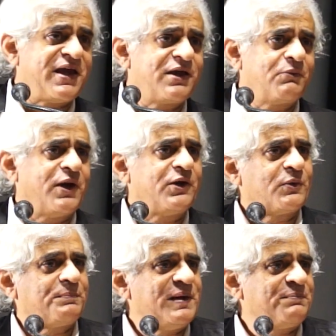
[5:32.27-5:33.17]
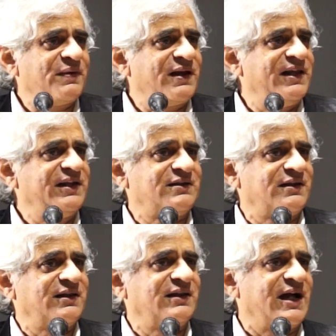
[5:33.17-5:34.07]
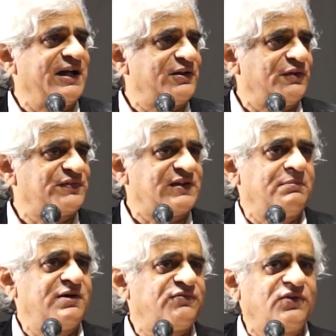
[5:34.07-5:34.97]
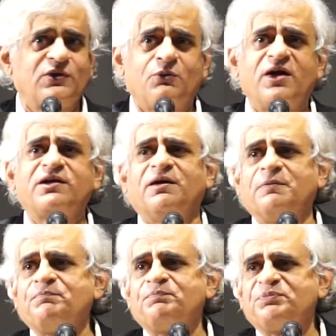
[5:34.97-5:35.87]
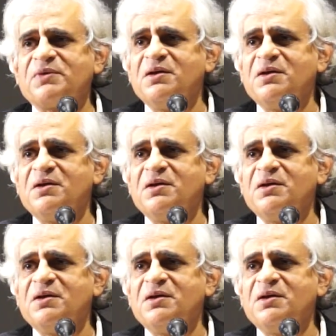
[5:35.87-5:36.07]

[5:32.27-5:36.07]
paying 1 rupee per litre in the height of summer for the water.